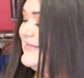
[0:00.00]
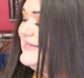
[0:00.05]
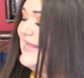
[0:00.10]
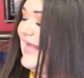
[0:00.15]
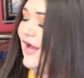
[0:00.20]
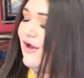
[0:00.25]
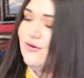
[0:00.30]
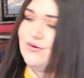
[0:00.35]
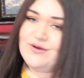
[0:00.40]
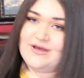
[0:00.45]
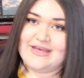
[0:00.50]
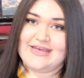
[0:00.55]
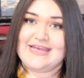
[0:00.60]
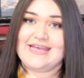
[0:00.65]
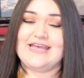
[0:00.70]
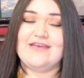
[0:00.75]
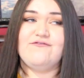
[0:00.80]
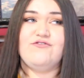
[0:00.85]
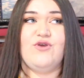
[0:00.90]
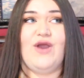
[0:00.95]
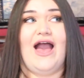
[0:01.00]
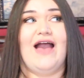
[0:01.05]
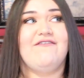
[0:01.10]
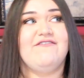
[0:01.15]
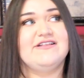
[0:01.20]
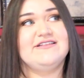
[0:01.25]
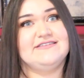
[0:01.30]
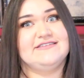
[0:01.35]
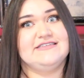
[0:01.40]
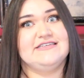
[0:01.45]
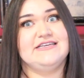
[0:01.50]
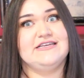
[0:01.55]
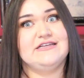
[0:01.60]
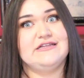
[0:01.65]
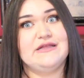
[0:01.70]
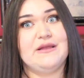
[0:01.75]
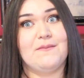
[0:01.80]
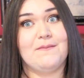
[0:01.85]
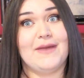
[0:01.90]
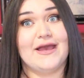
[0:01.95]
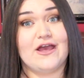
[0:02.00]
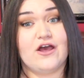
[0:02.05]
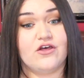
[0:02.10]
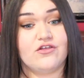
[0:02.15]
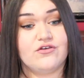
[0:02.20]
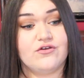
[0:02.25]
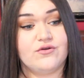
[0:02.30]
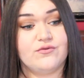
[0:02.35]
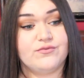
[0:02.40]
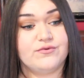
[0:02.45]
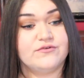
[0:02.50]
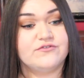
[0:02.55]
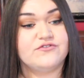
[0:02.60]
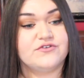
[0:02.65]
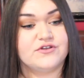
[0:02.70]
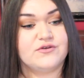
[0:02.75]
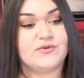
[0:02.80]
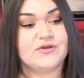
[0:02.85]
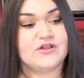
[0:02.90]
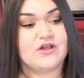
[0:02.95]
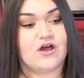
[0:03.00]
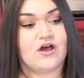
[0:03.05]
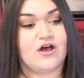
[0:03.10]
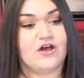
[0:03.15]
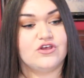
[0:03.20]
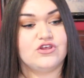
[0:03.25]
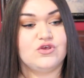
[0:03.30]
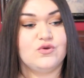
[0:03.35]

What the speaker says: Now, if you haven't seen my other Rue 21 haul,